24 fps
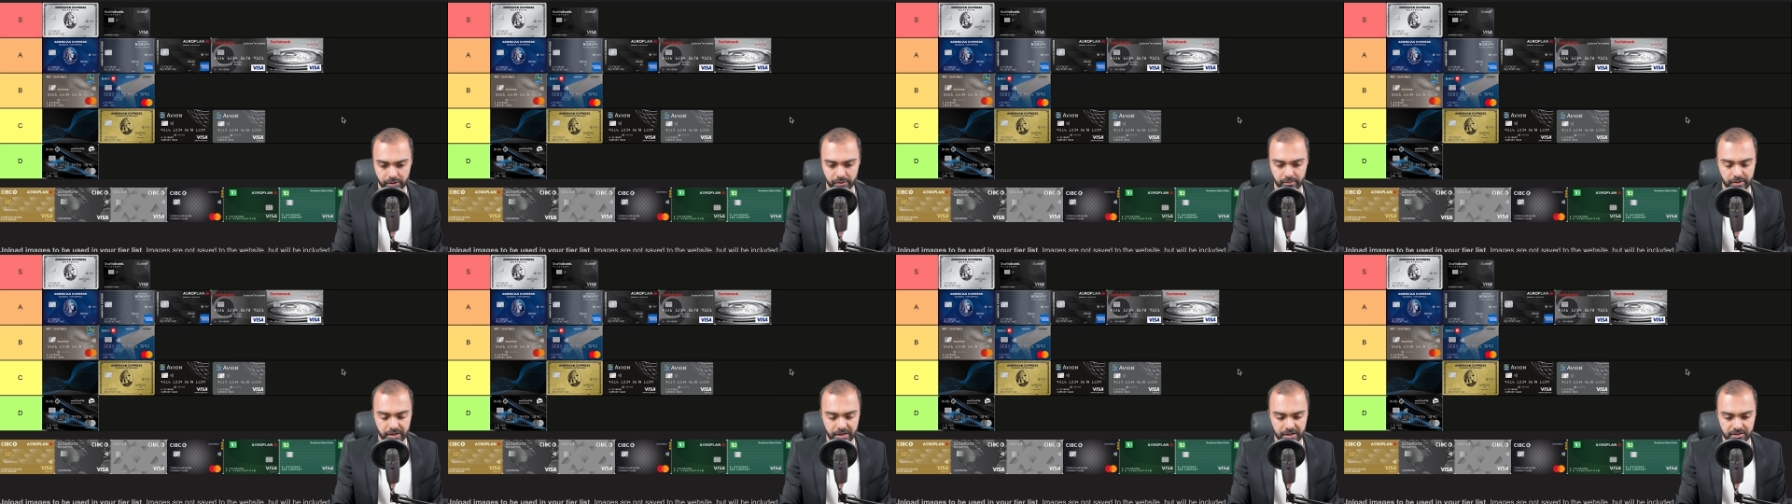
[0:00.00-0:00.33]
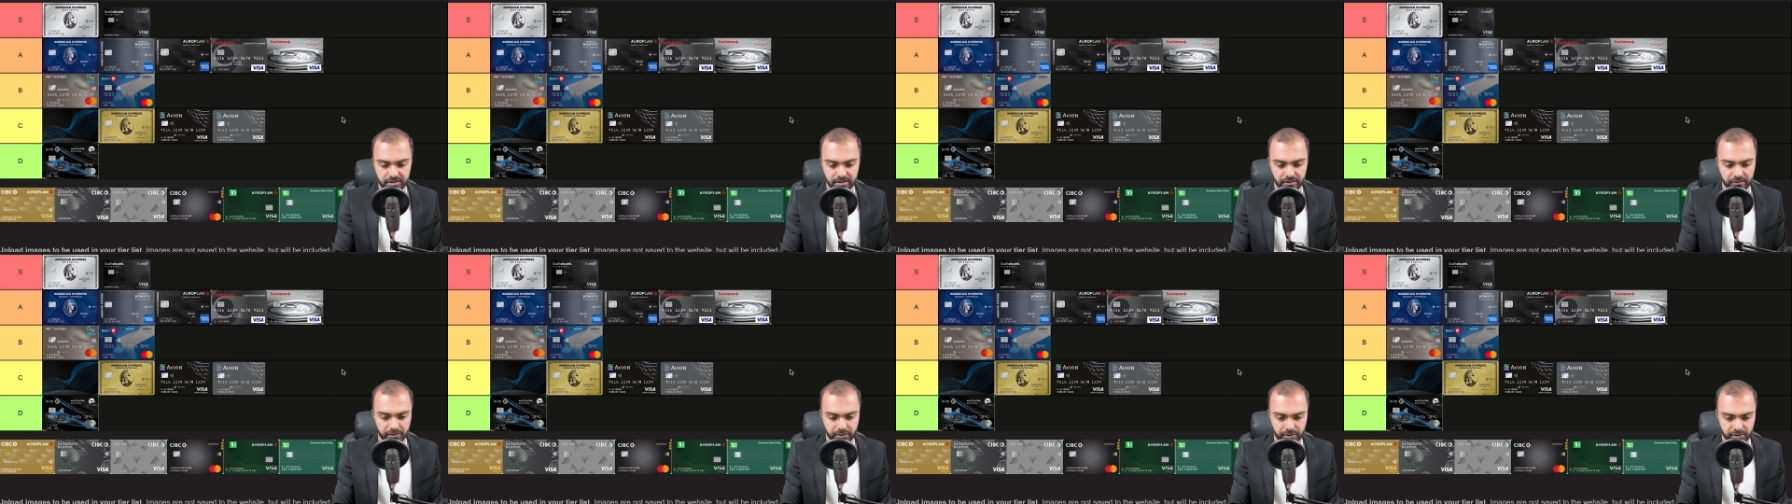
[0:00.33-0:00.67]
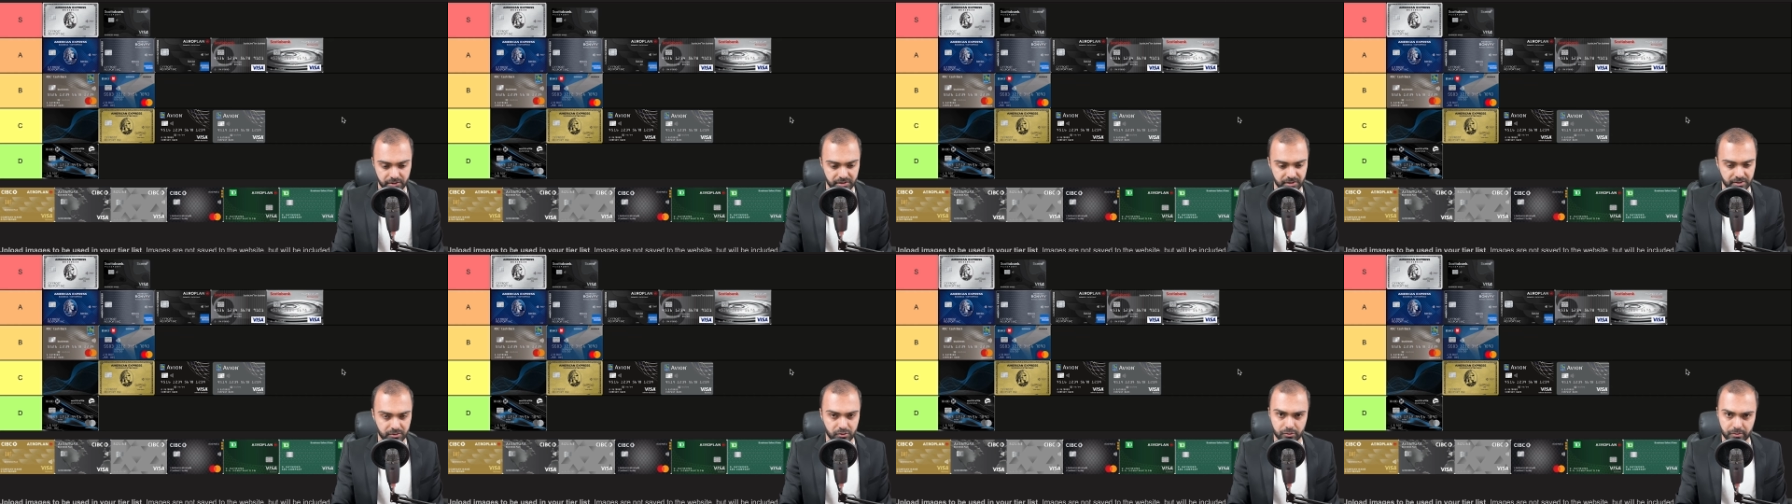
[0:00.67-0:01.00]
Bs if there
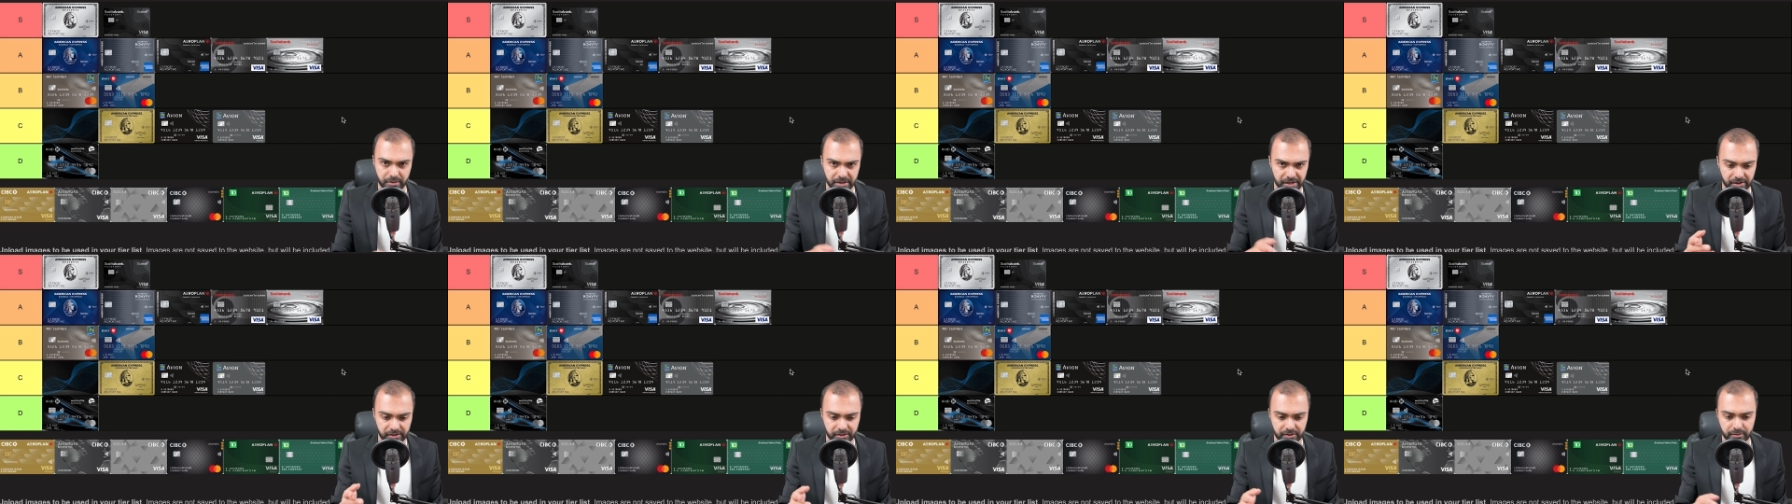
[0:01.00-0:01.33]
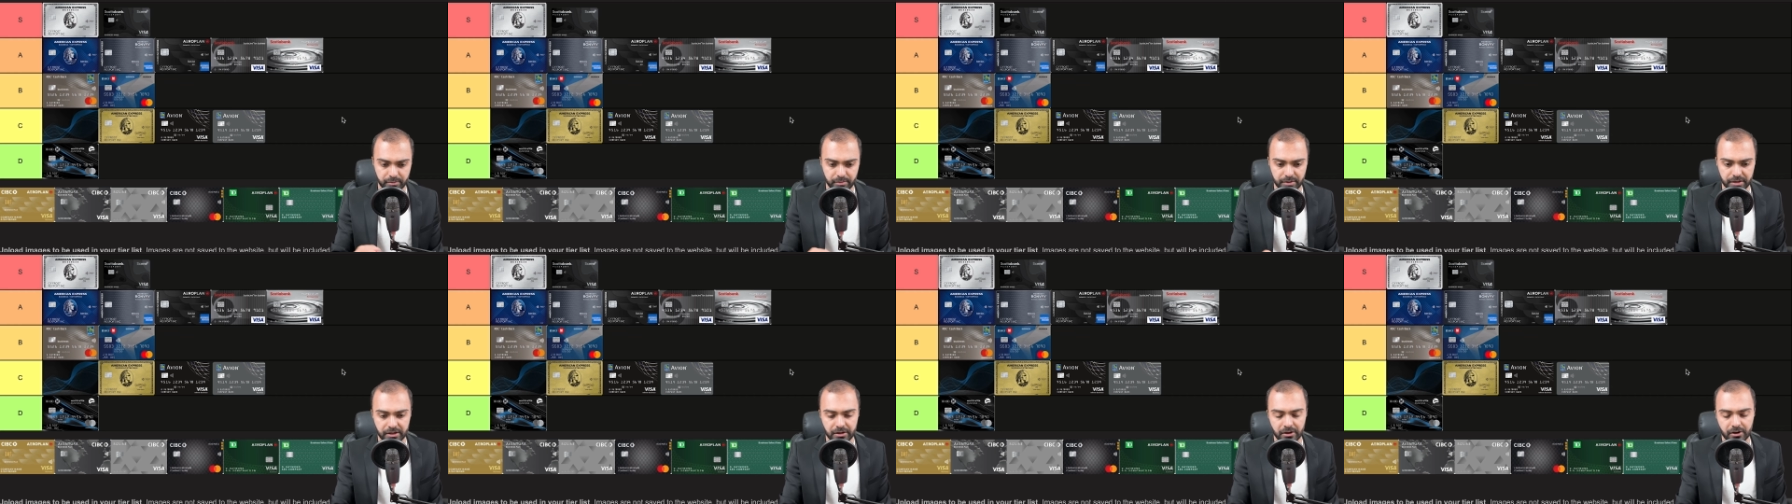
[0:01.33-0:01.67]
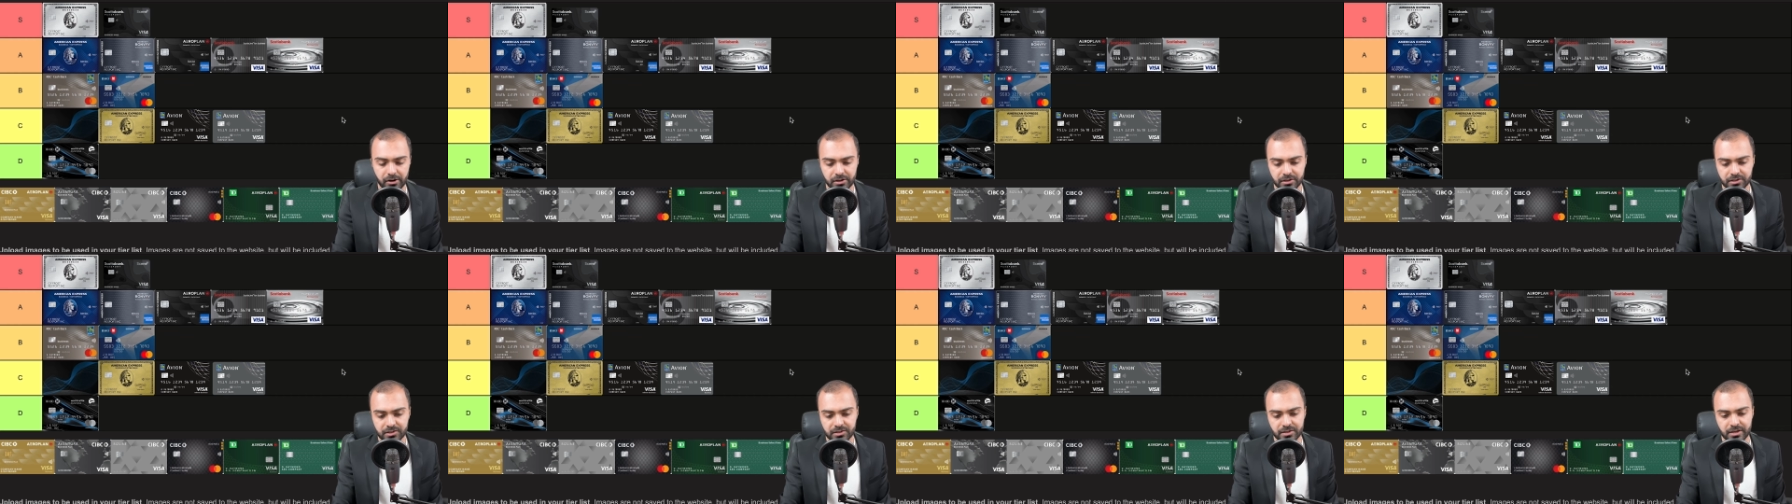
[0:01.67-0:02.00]
isn't too many other B
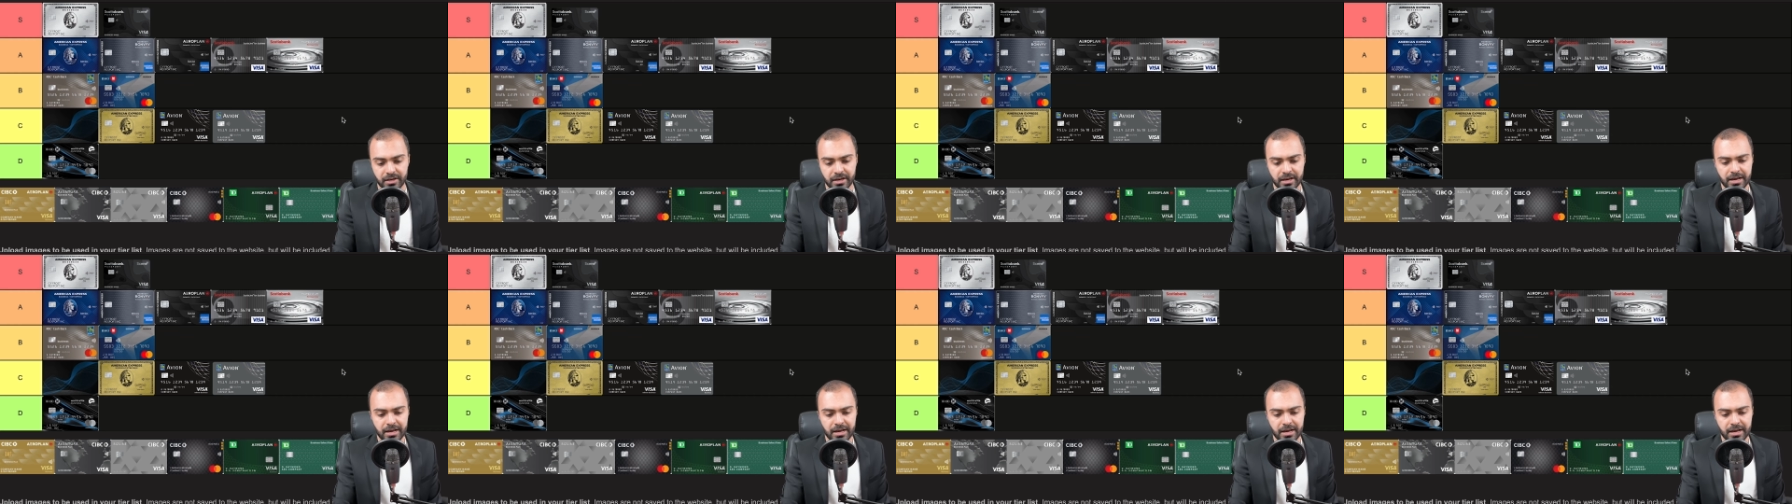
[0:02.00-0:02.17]
cards.